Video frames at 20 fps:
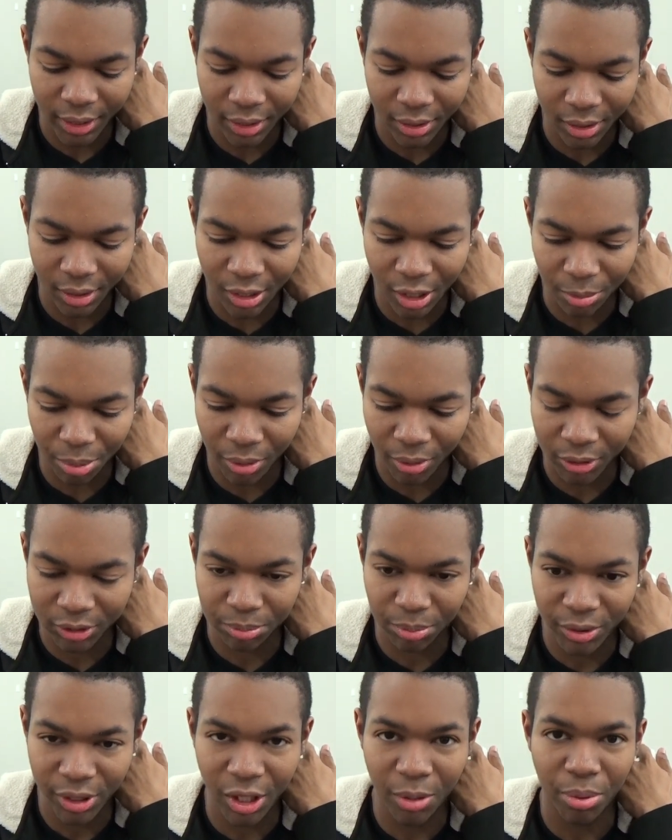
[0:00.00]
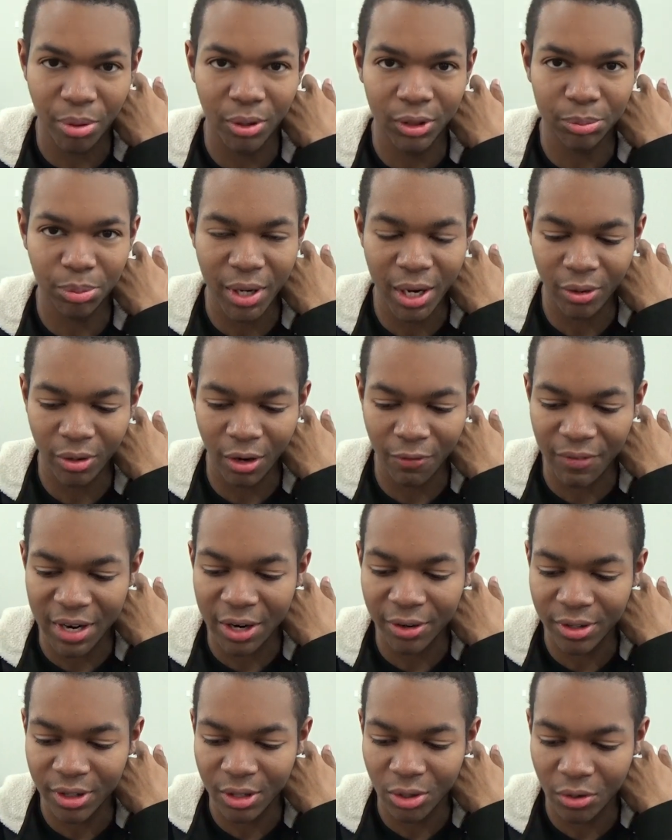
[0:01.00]
your opponent's probably gonna
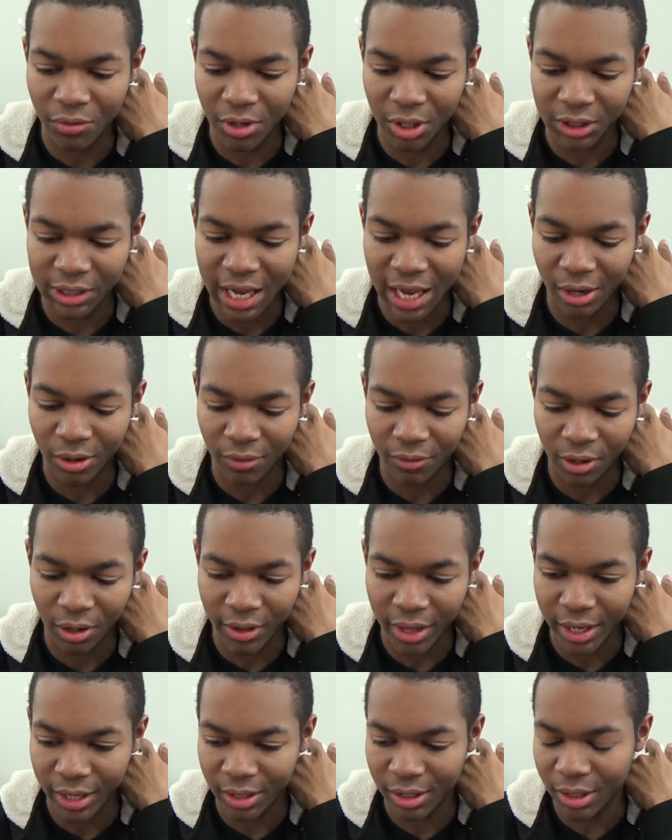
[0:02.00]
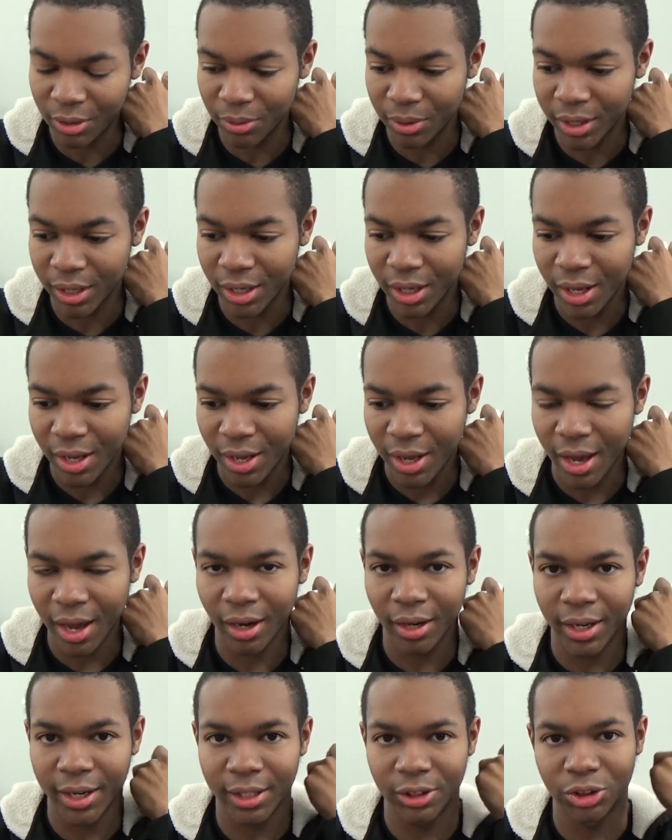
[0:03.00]
Valkyrie if you're attacking with all that anyway.
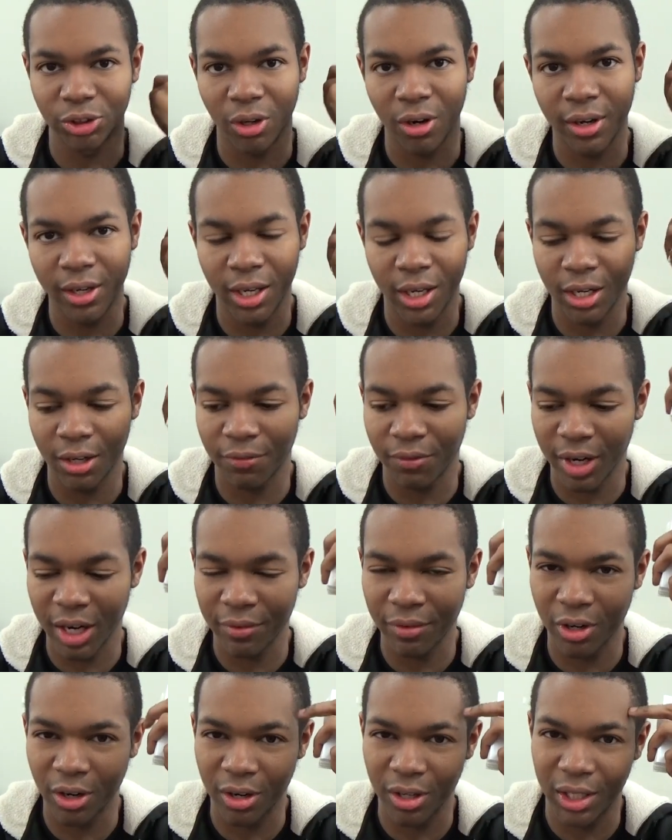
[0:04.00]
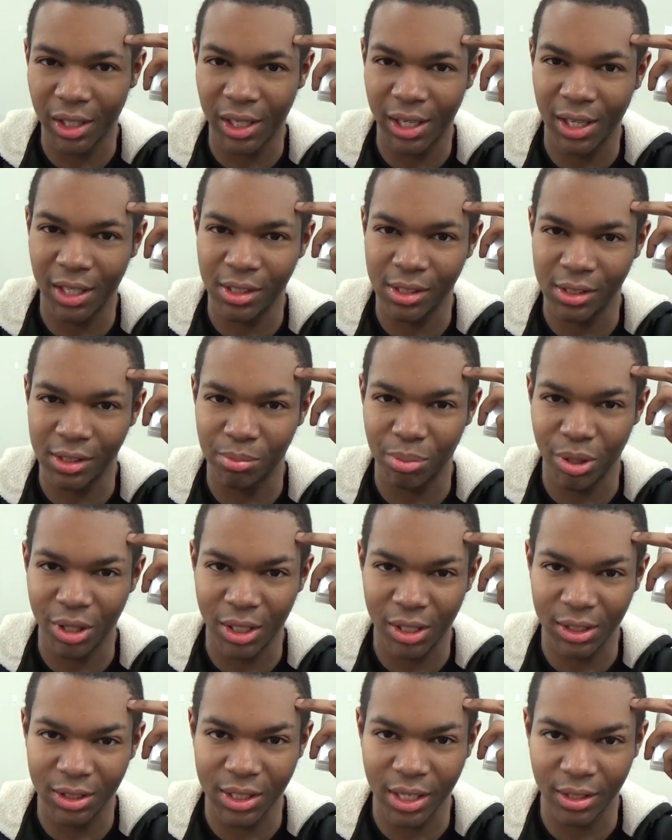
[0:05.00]
And drawing it in a 5-card hand is
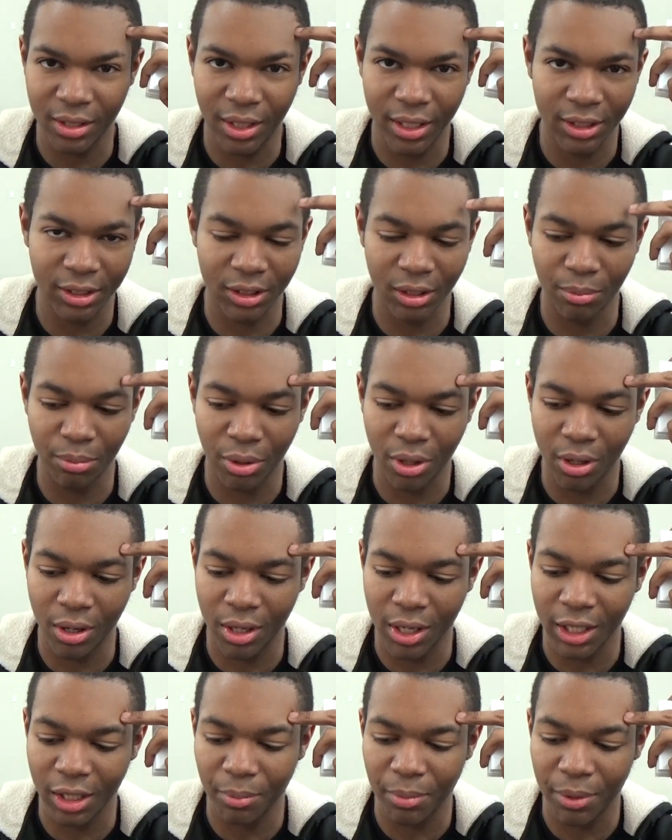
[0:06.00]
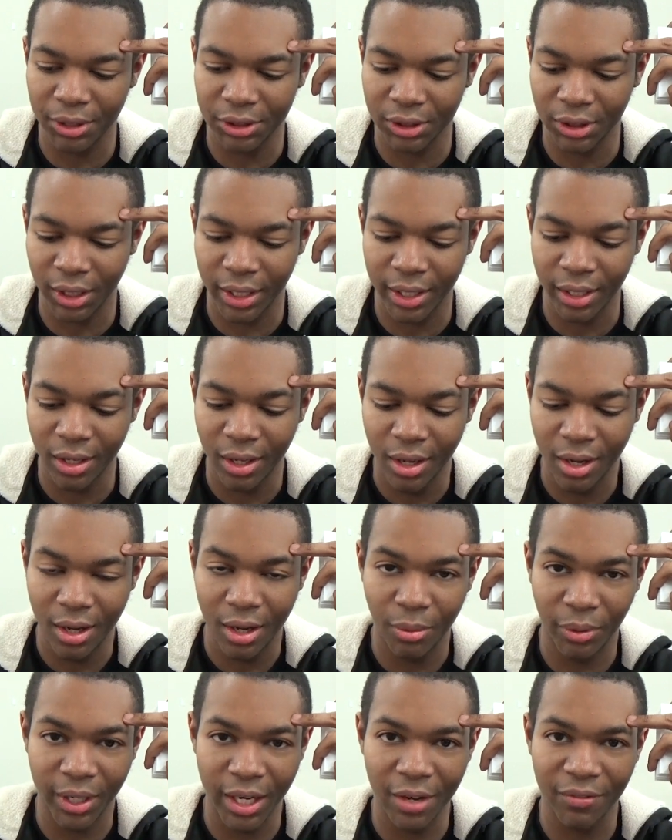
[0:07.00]
pretty subpar. Not to mention
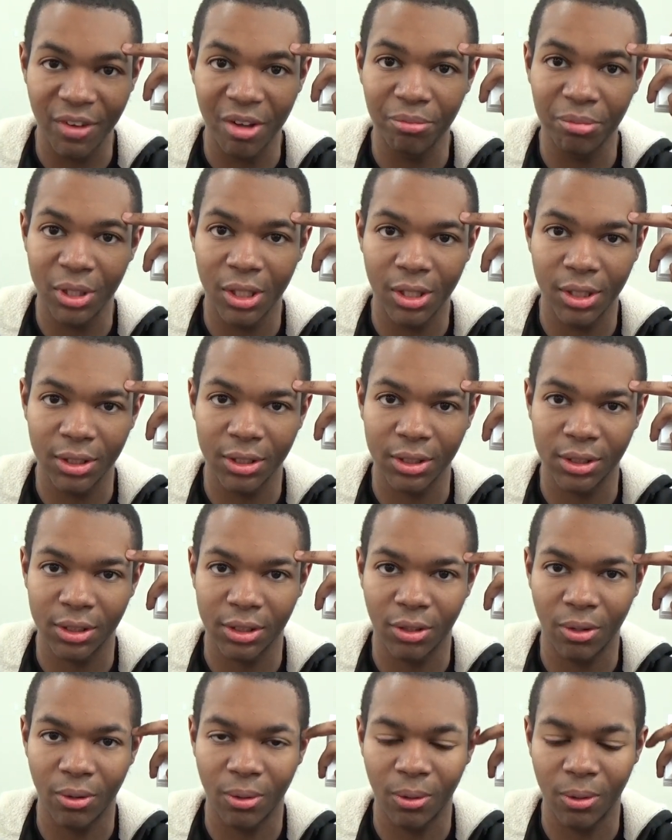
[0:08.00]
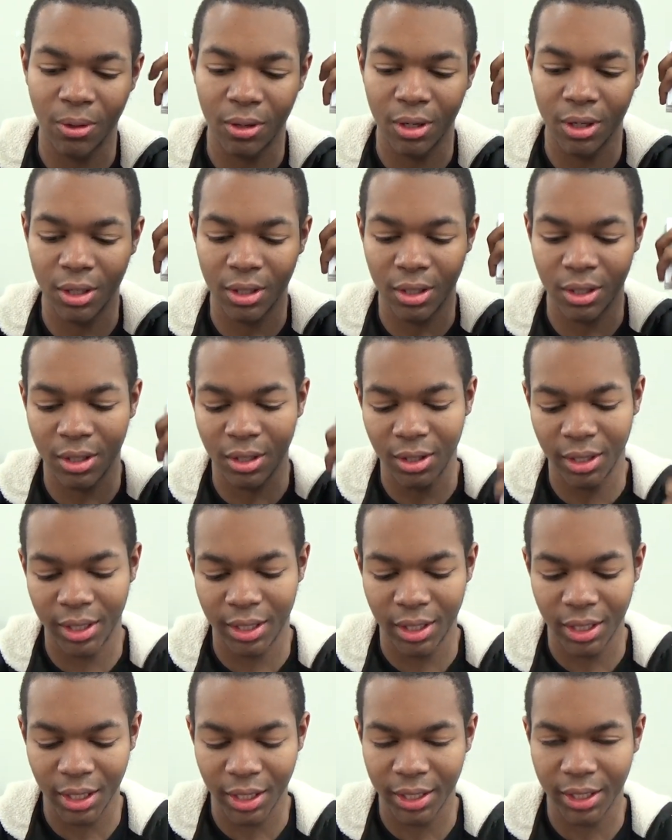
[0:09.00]
when they have emptiness or
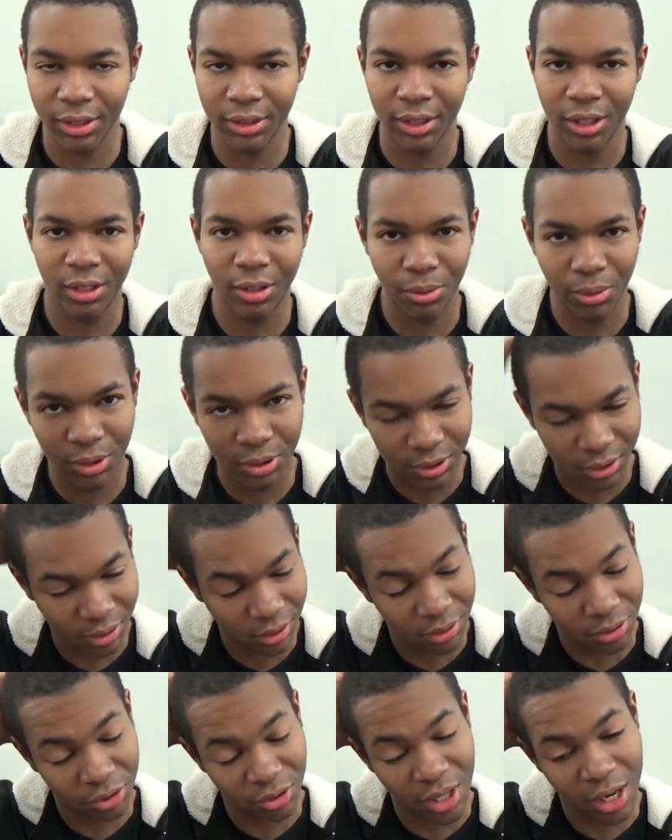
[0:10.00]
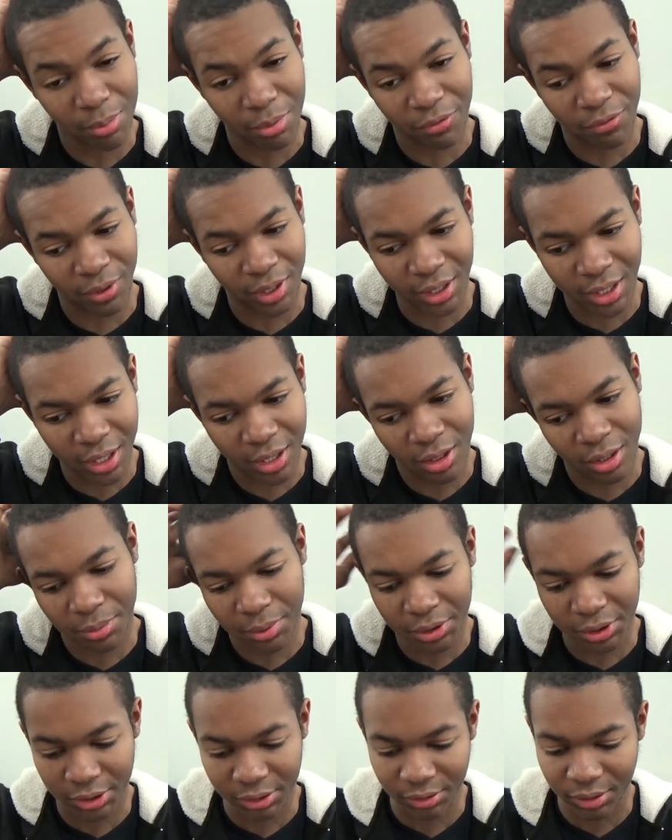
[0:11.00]
any continuous trap or floodgate up,
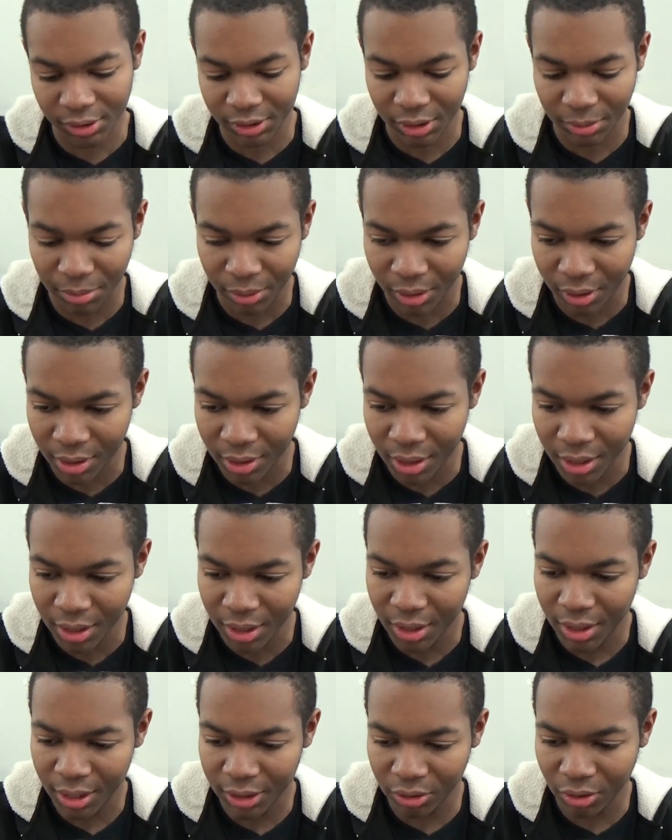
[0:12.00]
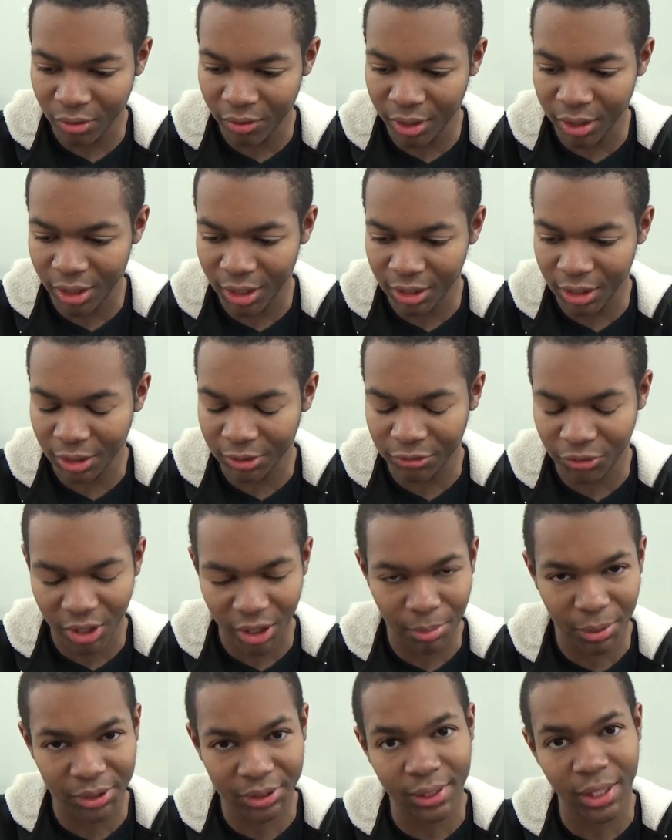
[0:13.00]
which is really subpar. So I was
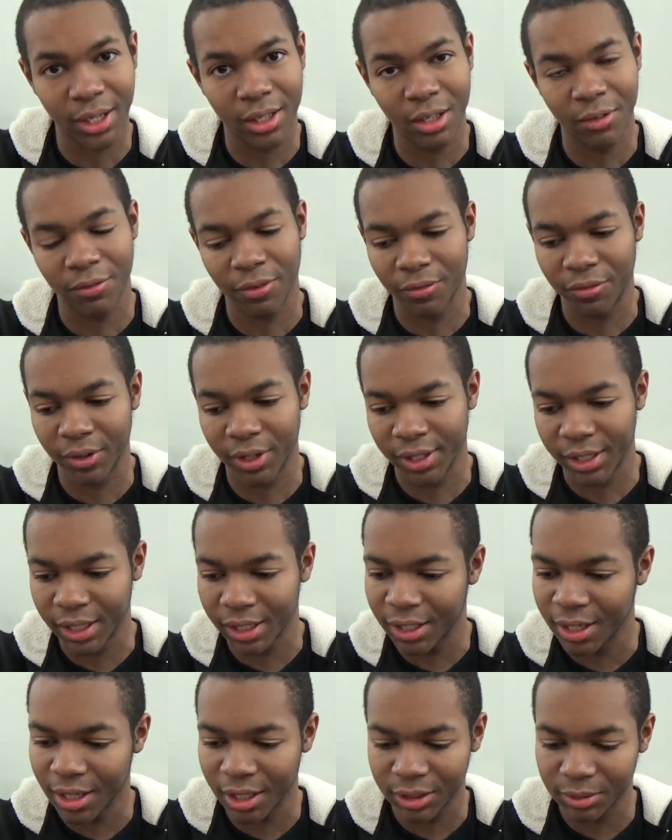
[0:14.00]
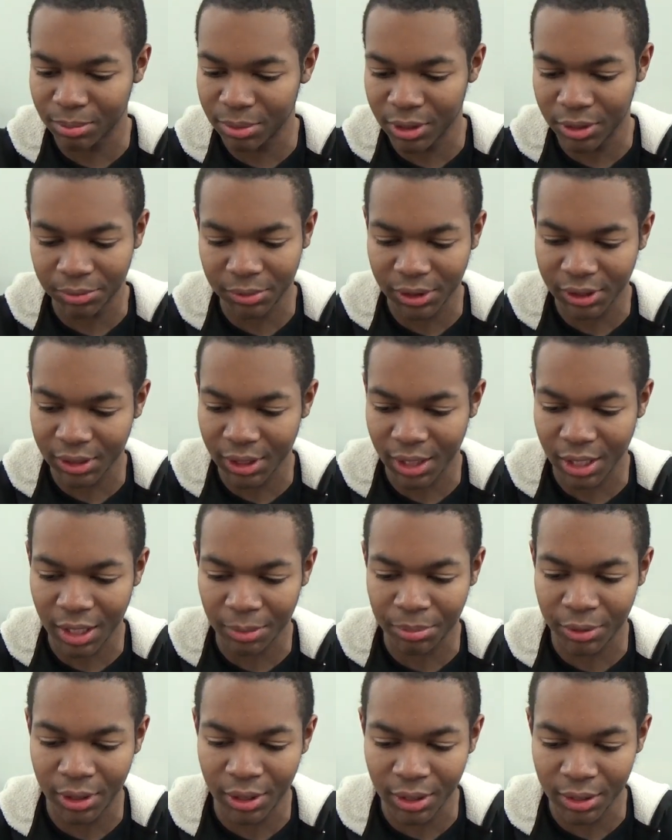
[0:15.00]
thinking about signing it for floodgate decks, but
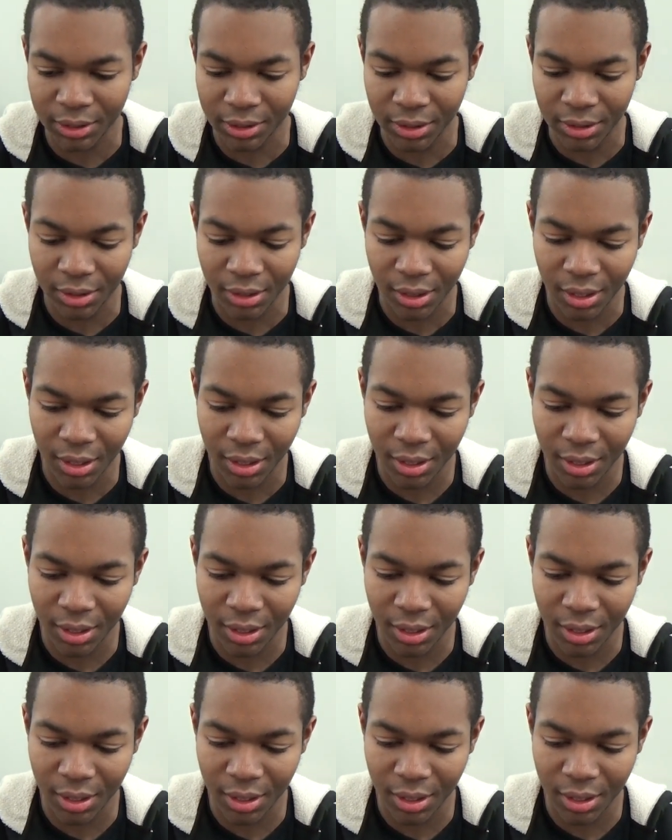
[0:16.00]
opted against it.